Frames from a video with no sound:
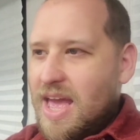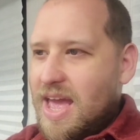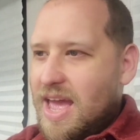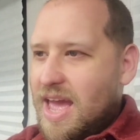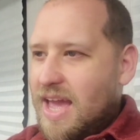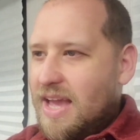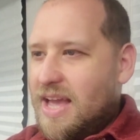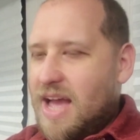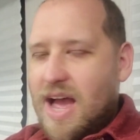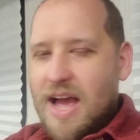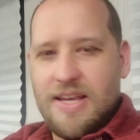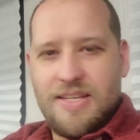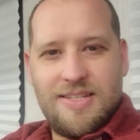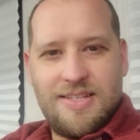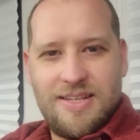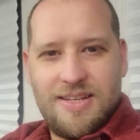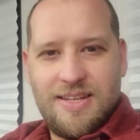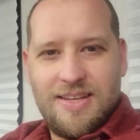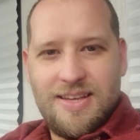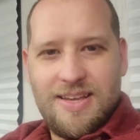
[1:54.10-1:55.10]
Hey
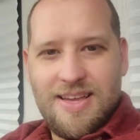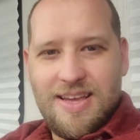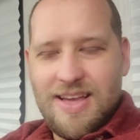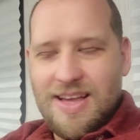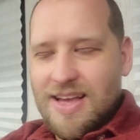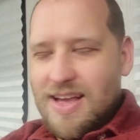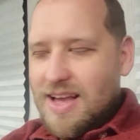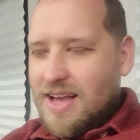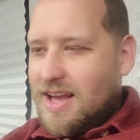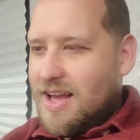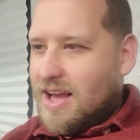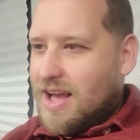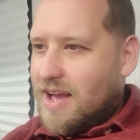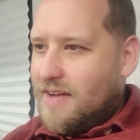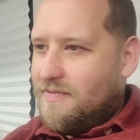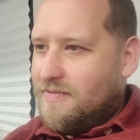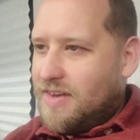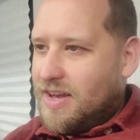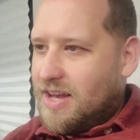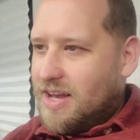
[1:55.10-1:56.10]
guys,
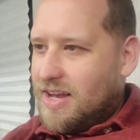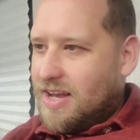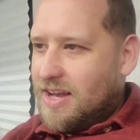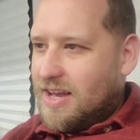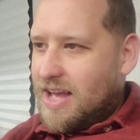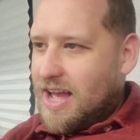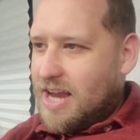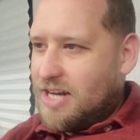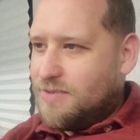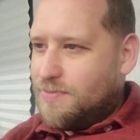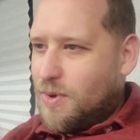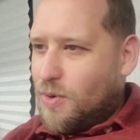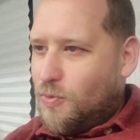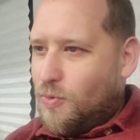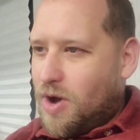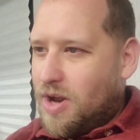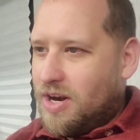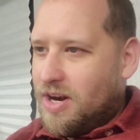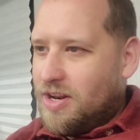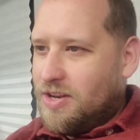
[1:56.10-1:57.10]
I've actually been
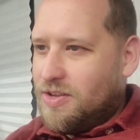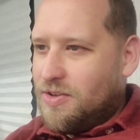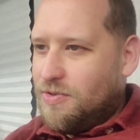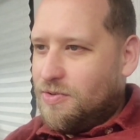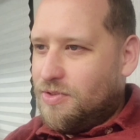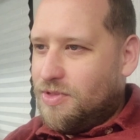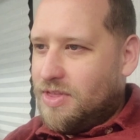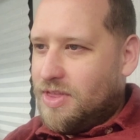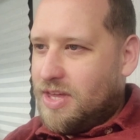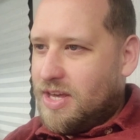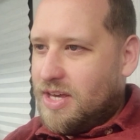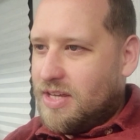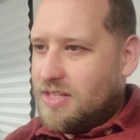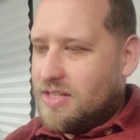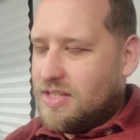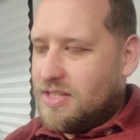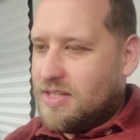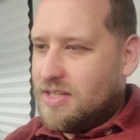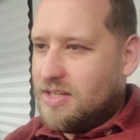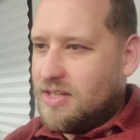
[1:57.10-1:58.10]
wanting to do
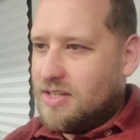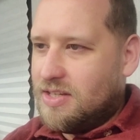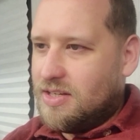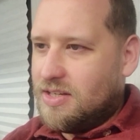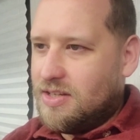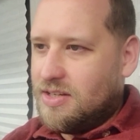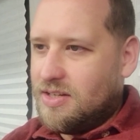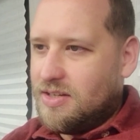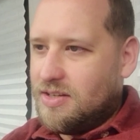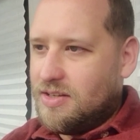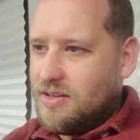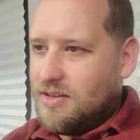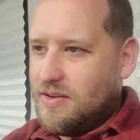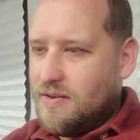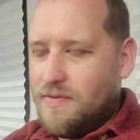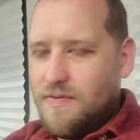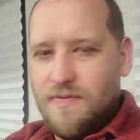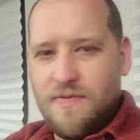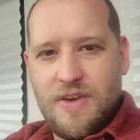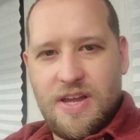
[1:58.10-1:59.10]
this
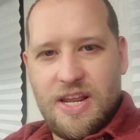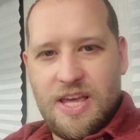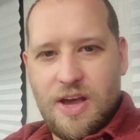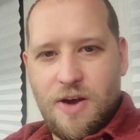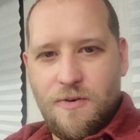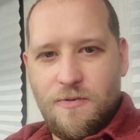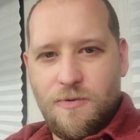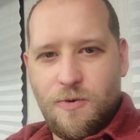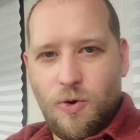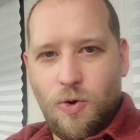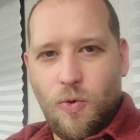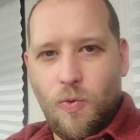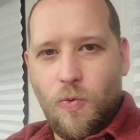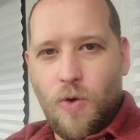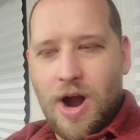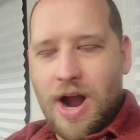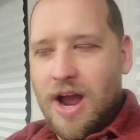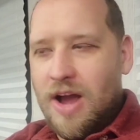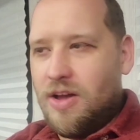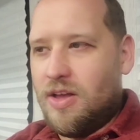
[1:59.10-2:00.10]
video for a
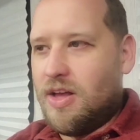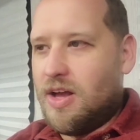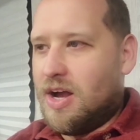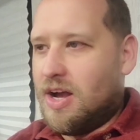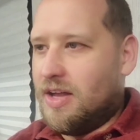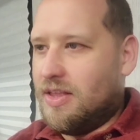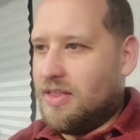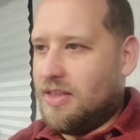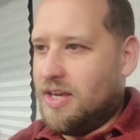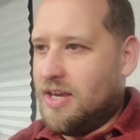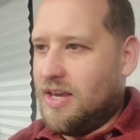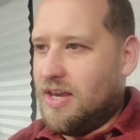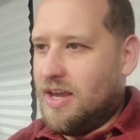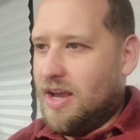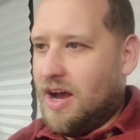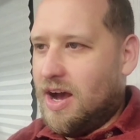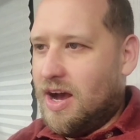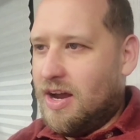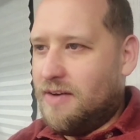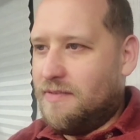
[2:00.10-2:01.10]
while on
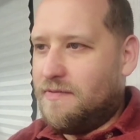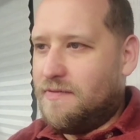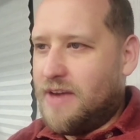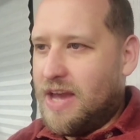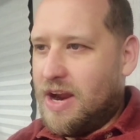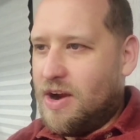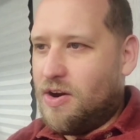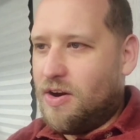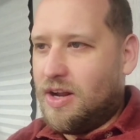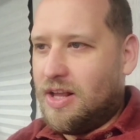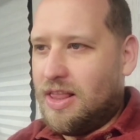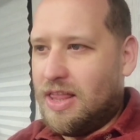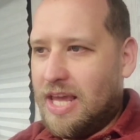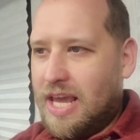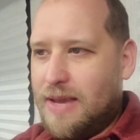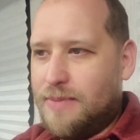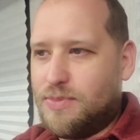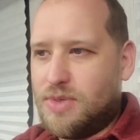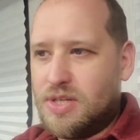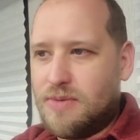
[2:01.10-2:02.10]
the unfair
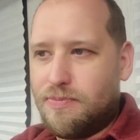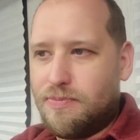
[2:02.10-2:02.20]
claims